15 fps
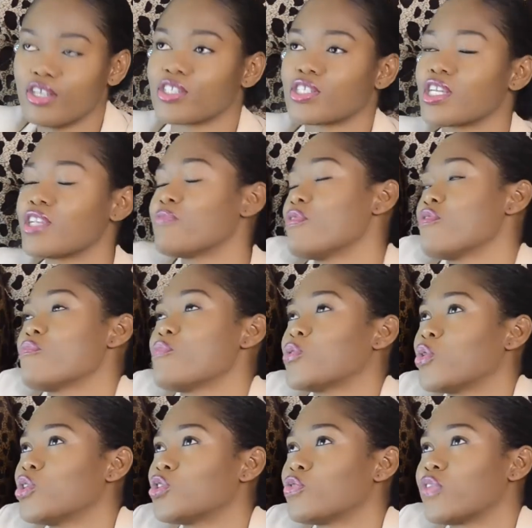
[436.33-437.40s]
So
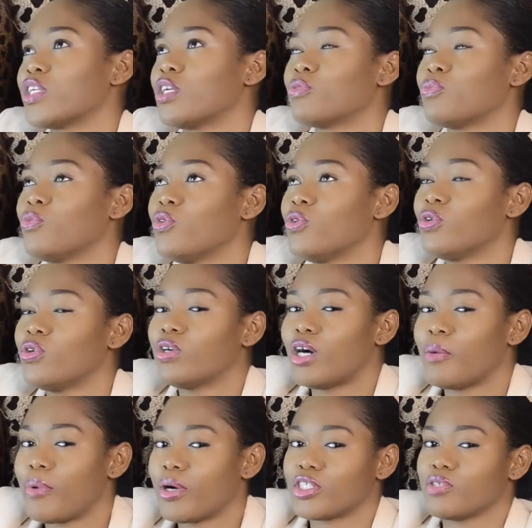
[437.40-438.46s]
everybody want to find out more
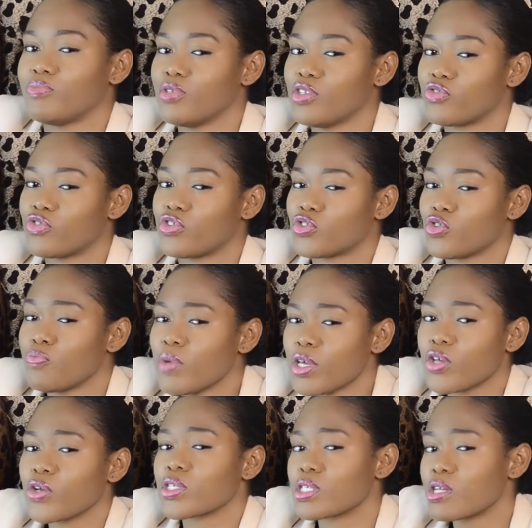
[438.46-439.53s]
about a mystery. So
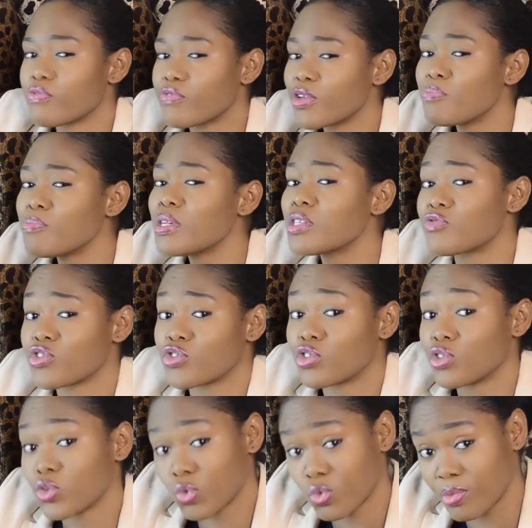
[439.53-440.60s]
make yourself a mystery to
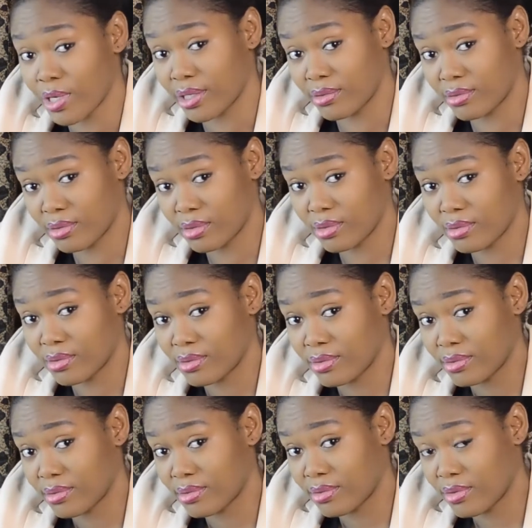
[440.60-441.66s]
this woman,
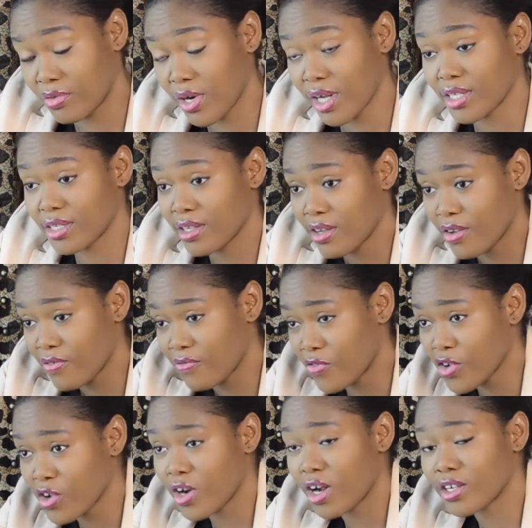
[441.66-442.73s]
right?
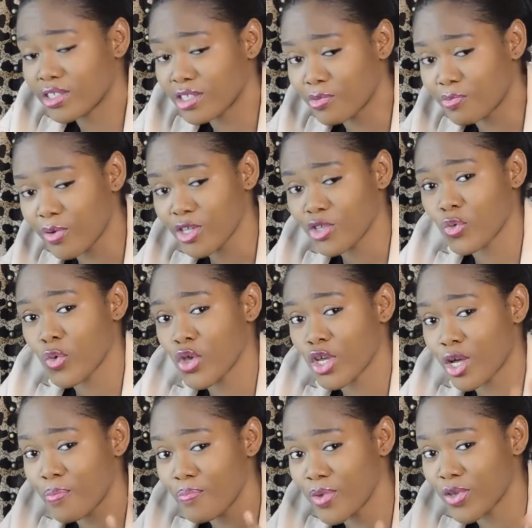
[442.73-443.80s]
Figure out the best way you
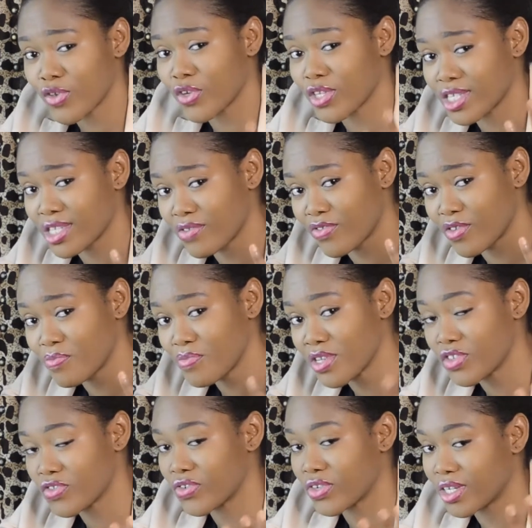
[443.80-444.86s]
can make yourself a
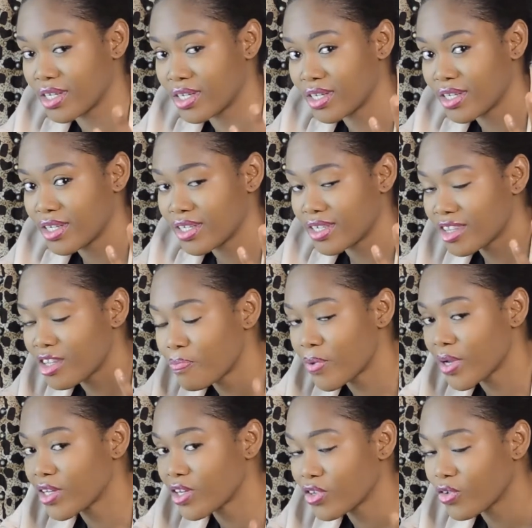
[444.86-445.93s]
mystery,
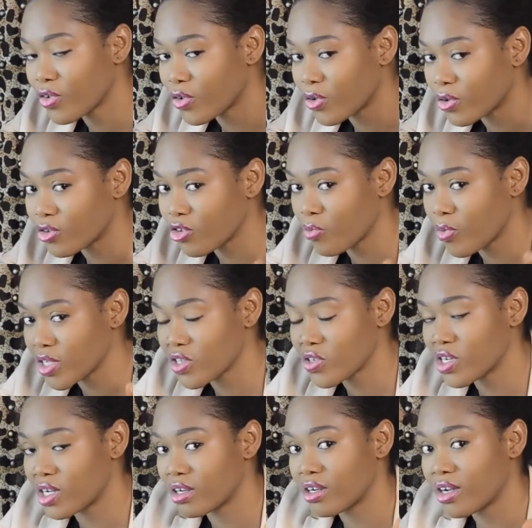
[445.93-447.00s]
depending on your
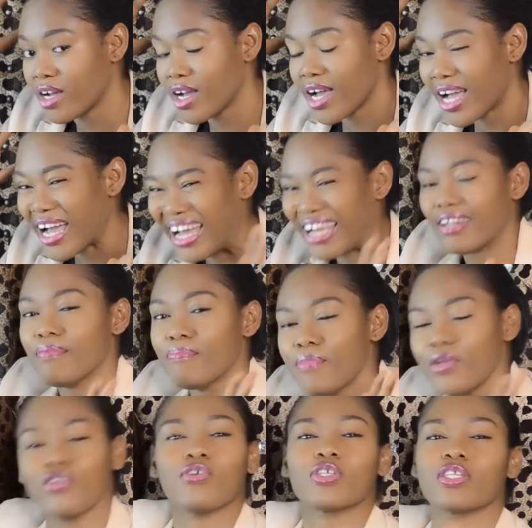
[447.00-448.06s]
persona, and
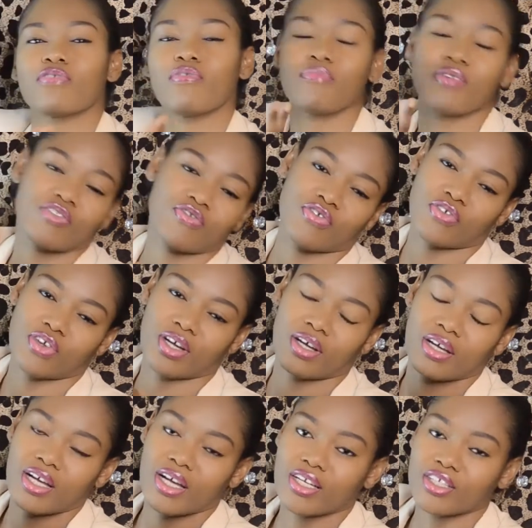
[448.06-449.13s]
make yourself a mystery to
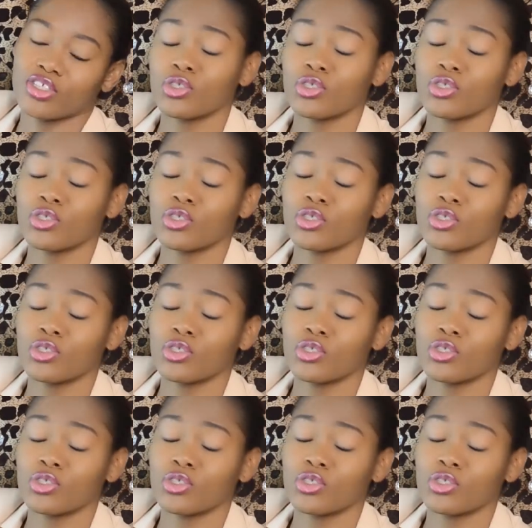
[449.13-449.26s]
her.